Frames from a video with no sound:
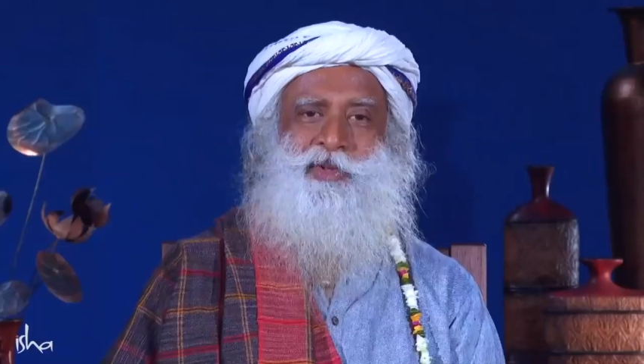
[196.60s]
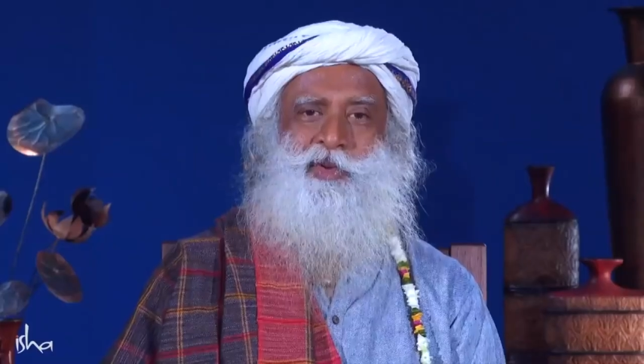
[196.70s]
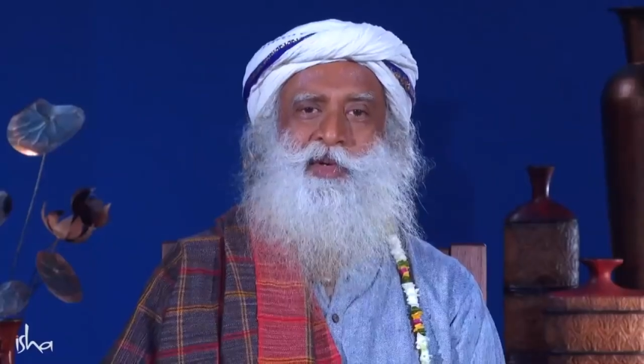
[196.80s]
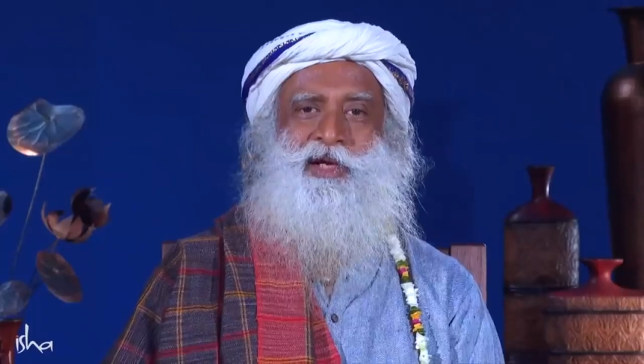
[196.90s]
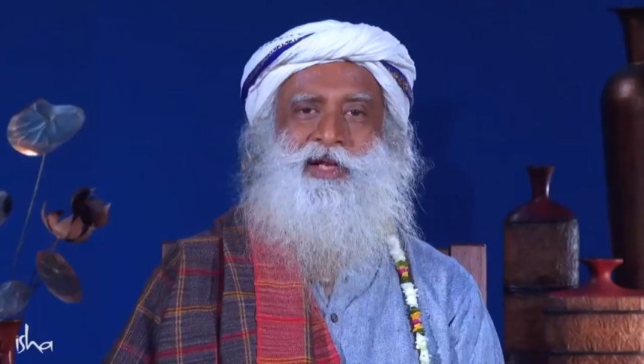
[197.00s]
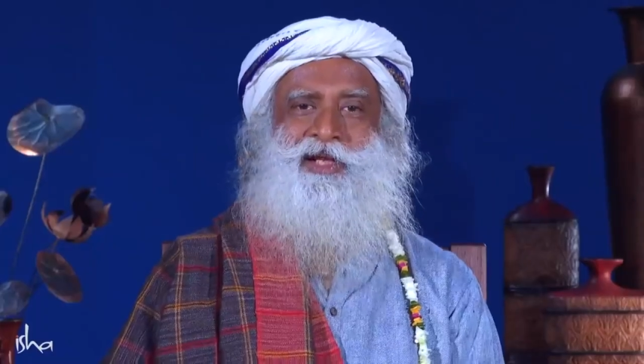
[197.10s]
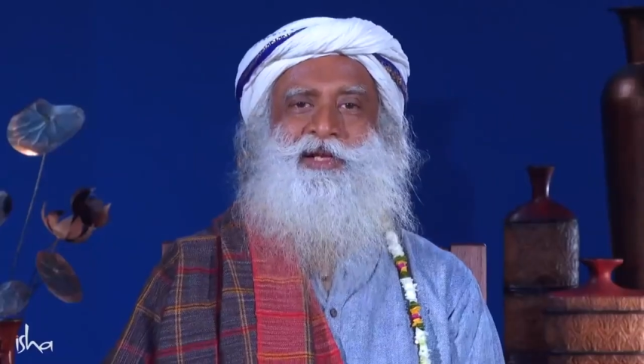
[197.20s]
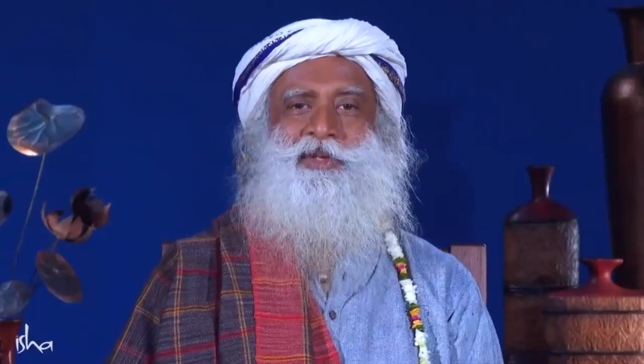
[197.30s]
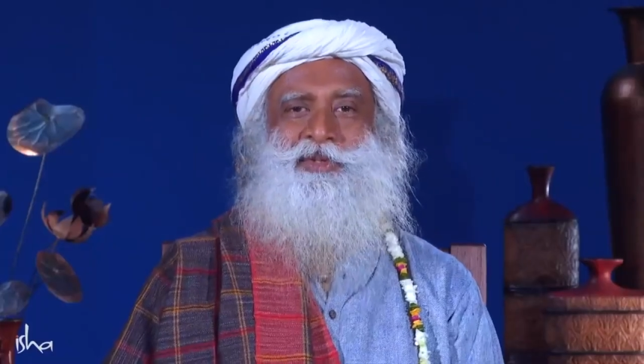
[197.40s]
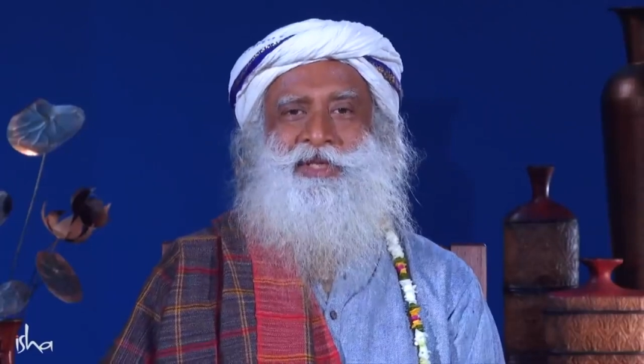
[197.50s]
who will
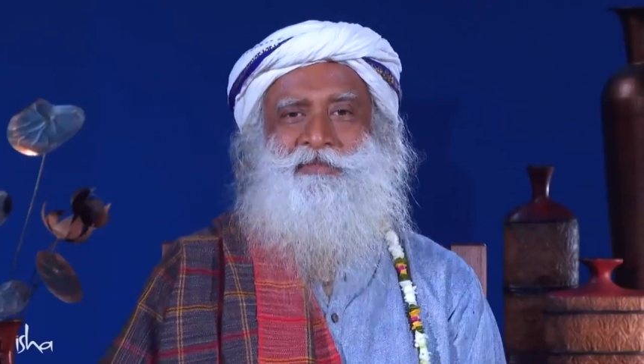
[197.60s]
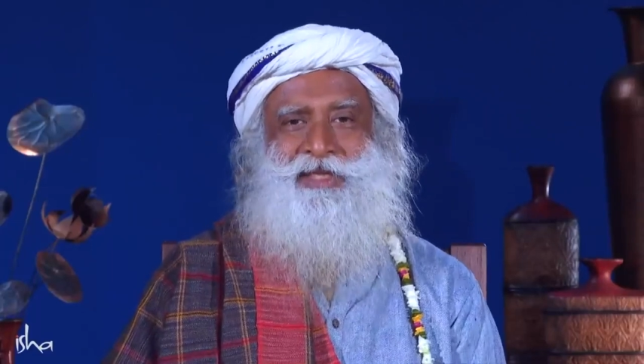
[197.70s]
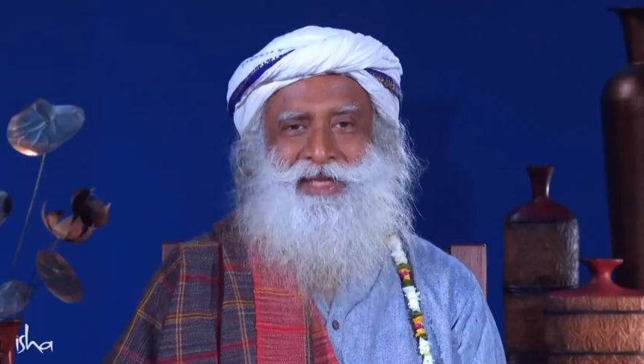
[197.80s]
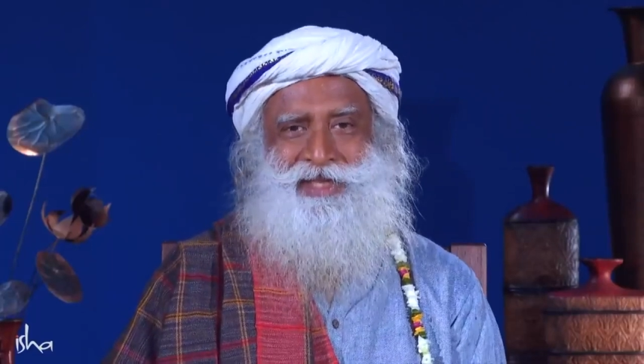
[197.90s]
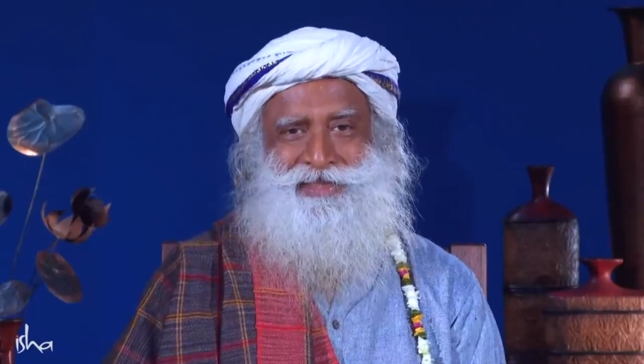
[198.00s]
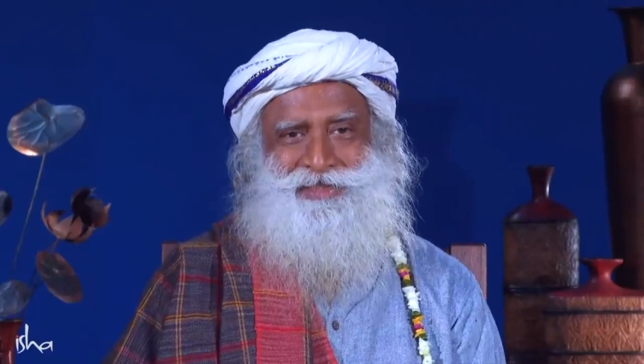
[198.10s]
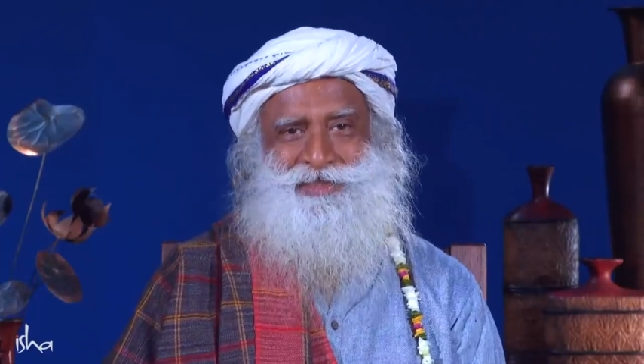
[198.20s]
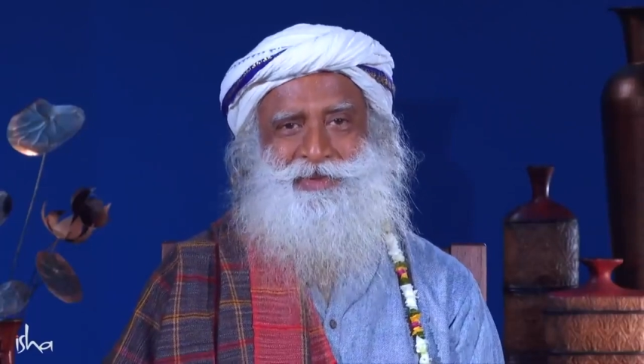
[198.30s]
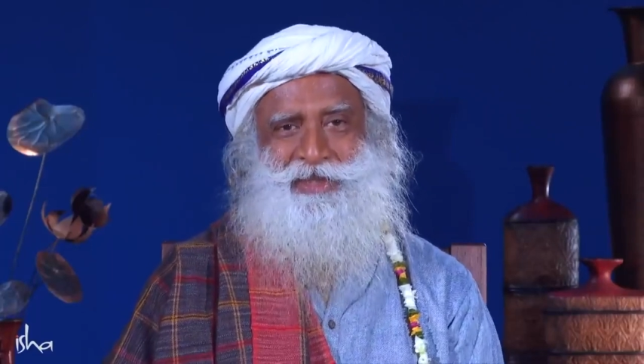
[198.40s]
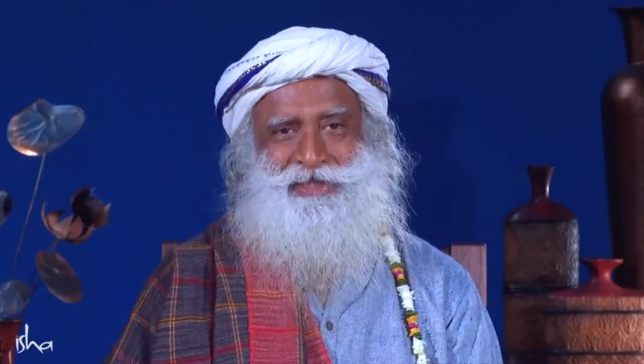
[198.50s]
do something else
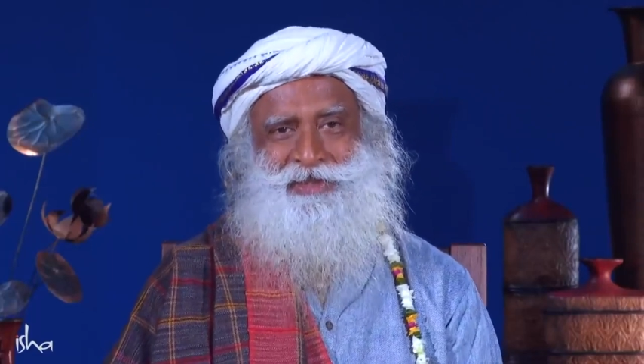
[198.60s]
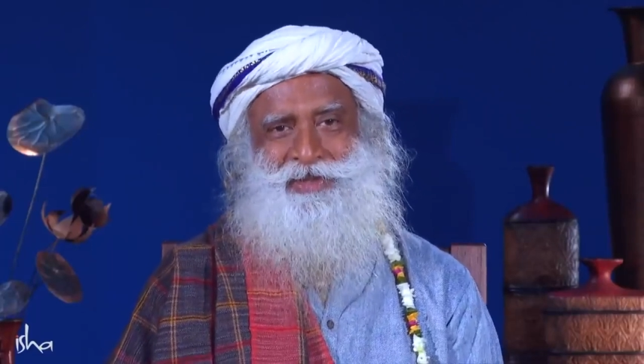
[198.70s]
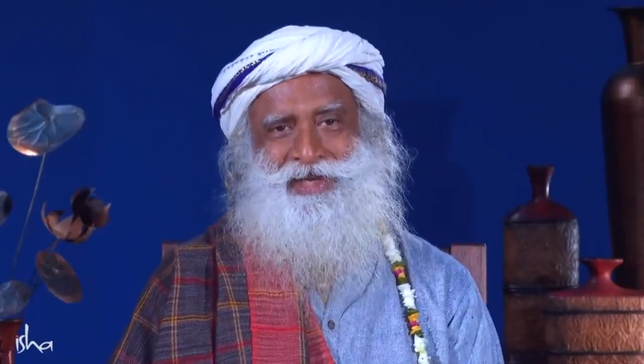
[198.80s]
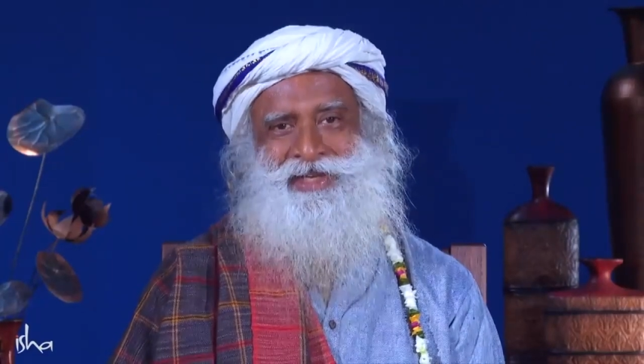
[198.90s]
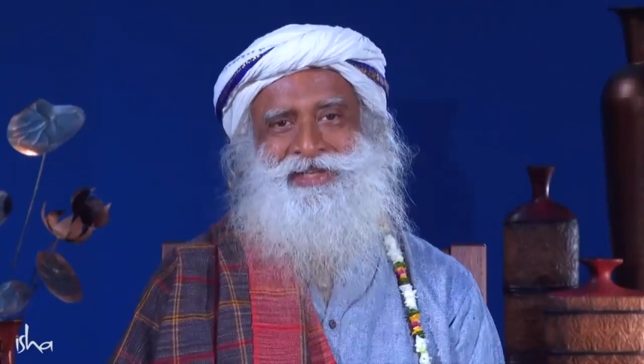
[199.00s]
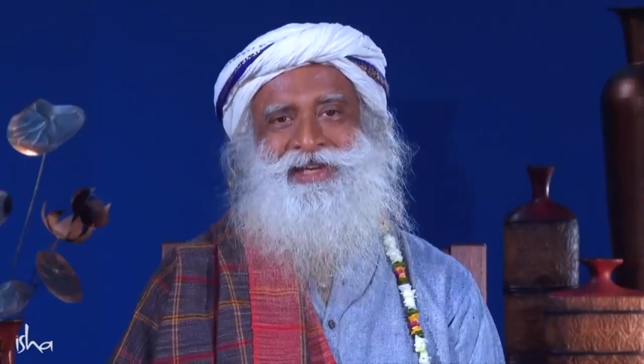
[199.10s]
to it, okay?